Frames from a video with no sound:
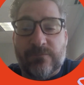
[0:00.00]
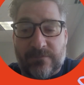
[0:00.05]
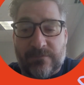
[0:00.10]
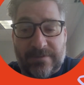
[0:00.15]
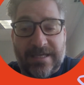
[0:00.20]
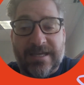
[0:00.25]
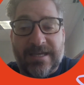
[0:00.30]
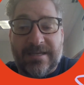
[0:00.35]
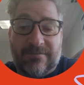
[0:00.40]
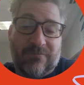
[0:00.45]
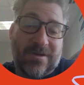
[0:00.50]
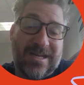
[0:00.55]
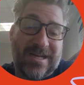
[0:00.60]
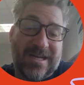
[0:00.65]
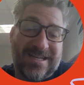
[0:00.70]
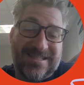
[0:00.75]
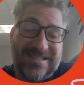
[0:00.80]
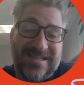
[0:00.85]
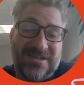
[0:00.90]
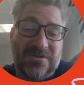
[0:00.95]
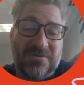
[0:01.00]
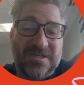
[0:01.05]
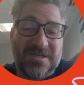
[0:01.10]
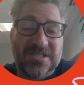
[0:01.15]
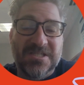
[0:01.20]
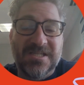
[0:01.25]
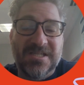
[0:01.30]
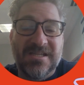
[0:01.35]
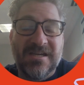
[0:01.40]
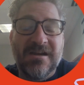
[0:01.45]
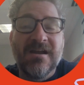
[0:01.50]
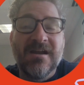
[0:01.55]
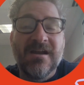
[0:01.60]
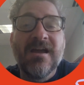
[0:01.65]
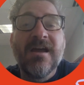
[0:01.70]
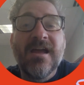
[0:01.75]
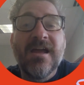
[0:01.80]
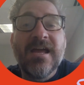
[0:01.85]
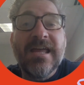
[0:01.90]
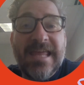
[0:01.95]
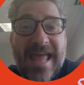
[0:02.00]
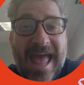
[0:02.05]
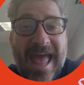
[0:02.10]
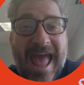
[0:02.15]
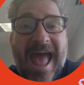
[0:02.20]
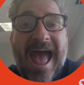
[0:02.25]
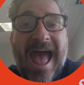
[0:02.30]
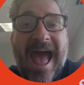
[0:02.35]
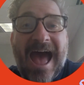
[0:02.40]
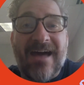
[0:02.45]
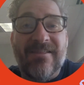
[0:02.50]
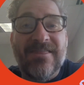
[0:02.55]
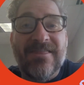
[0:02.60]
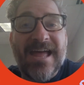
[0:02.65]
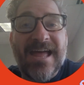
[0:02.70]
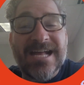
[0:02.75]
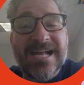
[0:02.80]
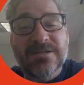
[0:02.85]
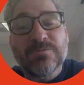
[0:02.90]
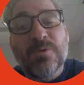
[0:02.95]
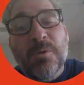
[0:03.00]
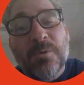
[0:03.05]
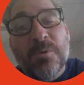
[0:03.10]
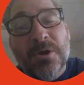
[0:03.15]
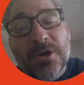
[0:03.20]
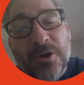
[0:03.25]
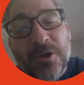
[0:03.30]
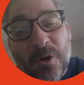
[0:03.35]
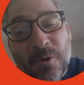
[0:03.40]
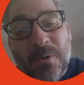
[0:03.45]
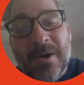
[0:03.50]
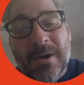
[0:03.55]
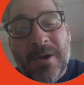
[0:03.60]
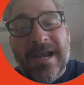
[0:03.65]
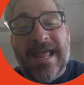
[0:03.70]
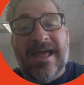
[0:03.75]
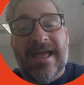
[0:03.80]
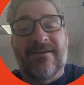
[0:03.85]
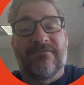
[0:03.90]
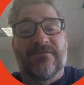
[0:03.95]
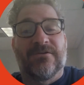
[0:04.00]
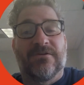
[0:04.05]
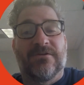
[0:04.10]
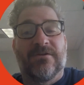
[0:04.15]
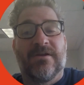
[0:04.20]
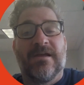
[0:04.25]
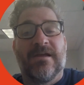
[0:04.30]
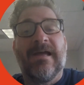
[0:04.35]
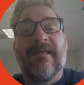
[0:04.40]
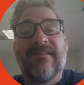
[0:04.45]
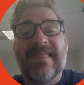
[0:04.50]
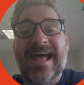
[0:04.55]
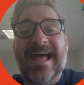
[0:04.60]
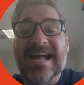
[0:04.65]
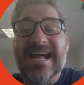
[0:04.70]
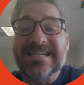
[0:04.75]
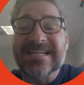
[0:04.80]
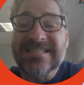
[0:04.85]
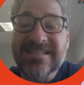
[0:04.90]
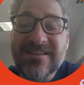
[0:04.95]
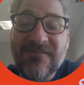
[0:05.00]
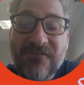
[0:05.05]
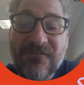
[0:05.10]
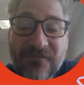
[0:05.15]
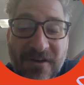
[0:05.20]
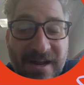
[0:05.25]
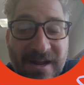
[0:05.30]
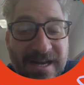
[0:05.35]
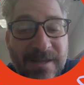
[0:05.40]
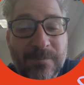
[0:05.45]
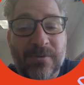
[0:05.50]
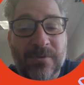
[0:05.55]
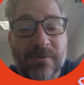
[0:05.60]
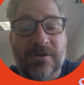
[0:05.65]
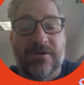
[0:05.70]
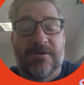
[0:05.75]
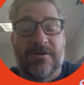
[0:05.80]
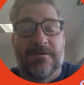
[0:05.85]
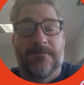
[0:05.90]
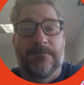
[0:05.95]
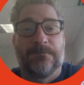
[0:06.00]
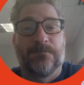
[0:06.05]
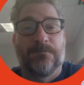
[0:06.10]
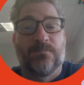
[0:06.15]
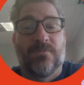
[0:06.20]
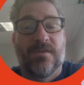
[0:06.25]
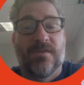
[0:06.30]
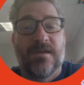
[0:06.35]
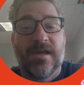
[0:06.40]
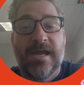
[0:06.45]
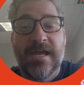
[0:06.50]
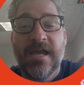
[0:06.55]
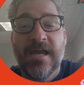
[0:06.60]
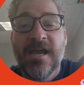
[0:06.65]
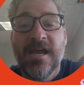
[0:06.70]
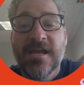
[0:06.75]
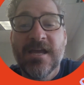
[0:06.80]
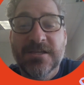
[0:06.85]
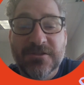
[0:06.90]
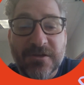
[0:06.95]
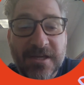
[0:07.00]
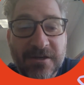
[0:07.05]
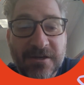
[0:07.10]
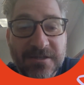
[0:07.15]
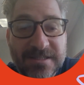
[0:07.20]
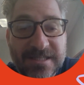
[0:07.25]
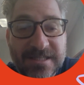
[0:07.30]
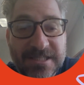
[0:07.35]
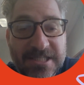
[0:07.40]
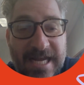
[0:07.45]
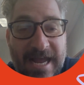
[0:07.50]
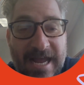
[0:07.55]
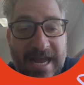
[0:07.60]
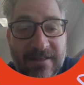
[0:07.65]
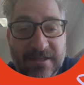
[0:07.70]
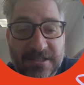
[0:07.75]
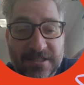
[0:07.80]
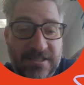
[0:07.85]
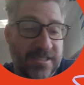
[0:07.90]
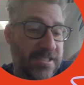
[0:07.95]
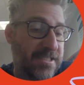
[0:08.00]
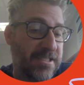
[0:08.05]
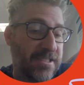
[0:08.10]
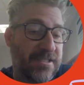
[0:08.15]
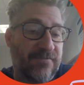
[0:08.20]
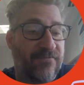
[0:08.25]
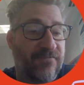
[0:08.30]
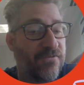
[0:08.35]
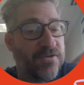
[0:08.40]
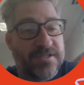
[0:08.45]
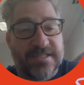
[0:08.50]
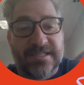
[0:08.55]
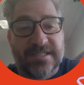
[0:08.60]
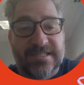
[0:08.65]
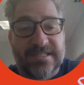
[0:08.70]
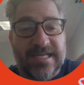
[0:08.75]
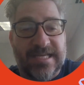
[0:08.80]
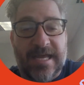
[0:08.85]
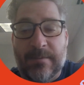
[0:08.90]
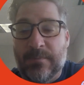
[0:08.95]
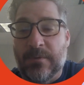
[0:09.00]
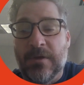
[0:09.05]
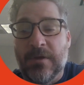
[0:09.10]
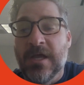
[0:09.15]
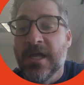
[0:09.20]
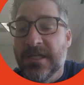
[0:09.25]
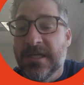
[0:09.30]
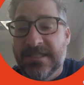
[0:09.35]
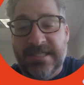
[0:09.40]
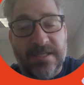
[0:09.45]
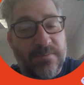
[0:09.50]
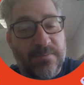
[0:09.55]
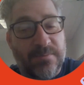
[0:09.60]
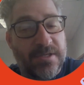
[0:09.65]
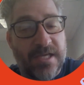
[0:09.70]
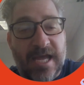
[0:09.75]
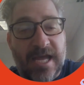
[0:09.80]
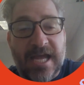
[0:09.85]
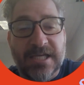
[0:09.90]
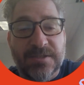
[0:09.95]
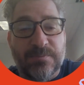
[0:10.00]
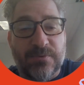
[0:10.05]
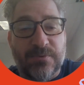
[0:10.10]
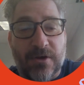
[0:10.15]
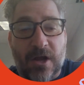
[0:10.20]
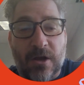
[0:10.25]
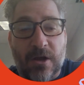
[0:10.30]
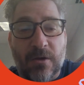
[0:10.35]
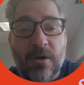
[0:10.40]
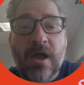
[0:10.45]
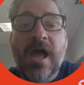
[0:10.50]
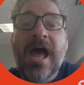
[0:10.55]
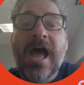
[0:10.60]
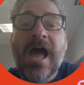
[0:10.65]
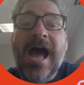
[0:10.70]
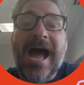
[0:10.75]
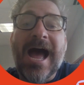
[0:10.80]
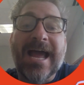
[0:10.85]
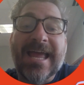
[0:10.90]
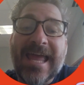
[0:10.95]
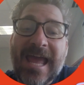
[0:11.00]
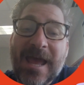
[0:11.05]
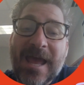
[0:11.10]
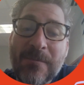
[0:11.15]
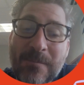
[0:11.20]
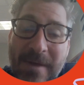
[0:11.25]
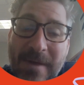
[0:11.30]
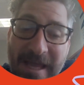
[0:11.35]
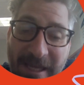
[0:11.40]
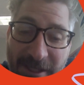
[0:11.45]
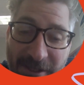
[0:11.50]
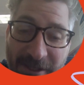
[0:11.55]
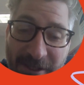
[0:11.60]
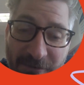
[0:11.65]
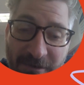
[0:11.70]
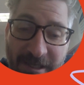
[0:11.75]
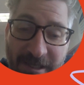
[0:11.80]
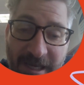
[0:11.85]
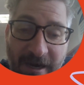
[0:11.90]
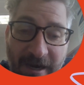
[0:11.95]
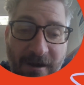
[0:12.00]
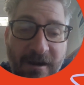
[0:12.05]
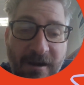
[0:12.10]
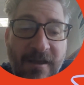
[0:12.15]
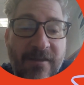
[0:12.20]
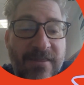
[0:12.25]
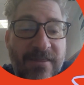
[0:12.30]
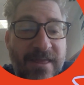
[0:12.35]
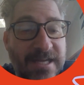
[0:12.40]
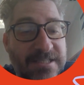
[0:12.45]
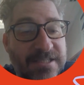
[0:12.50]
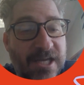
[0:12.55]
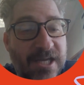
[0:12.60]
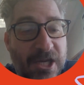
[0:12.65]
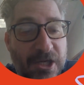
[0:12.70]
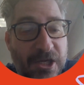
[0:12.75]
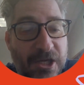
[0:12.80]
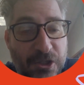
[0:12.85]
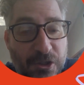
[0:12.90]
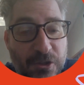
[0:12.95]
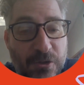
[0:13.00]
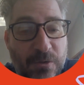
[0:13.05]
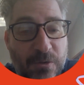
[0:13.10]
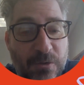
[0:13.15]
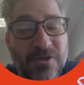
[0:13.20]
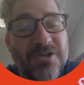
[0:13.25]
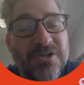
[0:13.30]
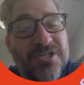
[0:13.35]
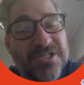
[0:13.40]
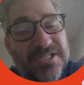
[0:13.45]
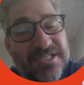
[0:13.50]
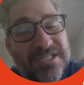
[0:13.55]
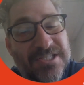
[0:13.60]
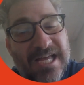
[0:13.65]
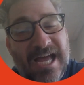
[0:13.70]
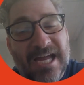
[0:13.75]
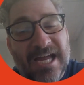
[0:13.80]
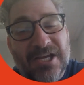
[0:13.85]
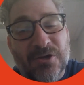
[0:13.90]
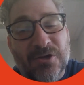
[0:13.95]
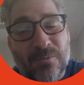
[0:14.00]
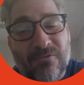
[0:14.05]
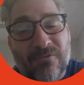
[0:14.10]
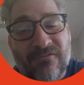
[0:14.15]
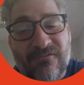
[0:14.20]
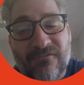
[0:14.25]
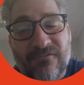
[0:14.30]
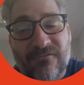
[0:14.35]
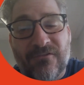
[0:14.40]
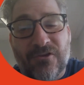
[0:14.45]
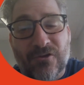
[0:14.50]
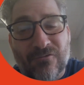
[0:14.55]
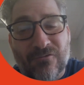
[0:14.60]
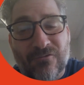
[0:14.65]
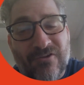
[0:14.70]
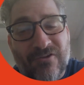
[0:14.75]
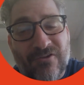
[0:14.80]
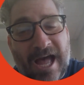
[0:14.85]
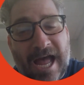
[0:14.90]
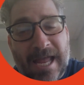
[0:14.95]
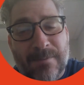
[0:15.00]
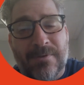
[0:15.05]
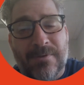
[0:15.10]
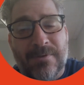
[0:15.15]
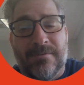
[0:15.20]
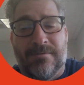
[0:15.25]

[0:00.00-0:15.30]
like when I said cringy there, yeah, that's what we're going after. That's the funny part. Okay. So here's the challenge. This is the first example. TBH, bro, I can't make you care. That's on you. Decide your vibe.